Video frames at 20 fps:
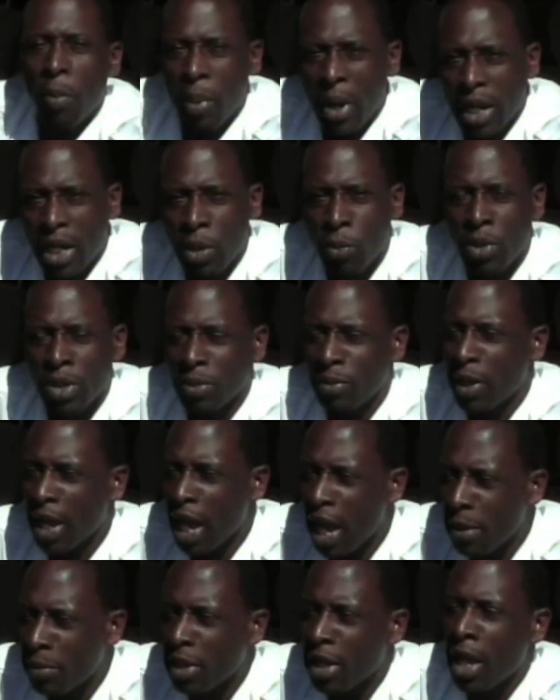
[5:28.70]
Becca was
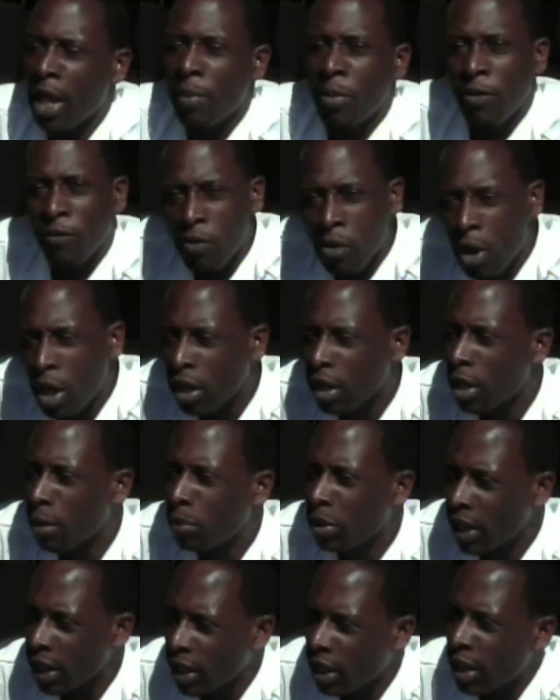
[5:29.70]
behind me before I
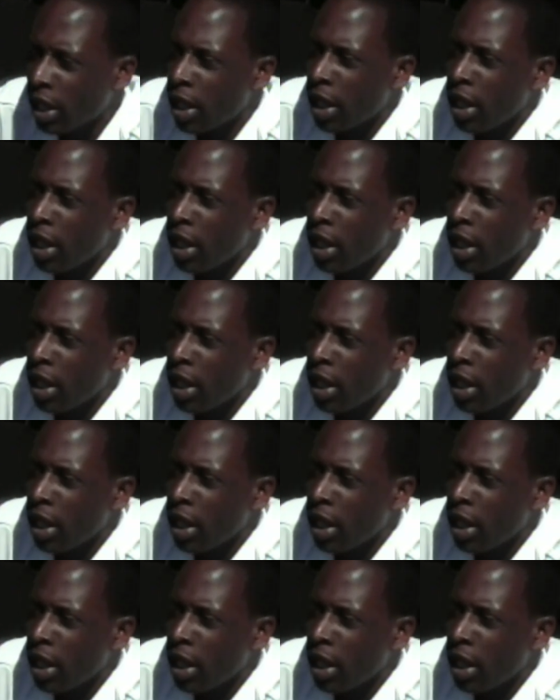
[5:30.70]
could blink.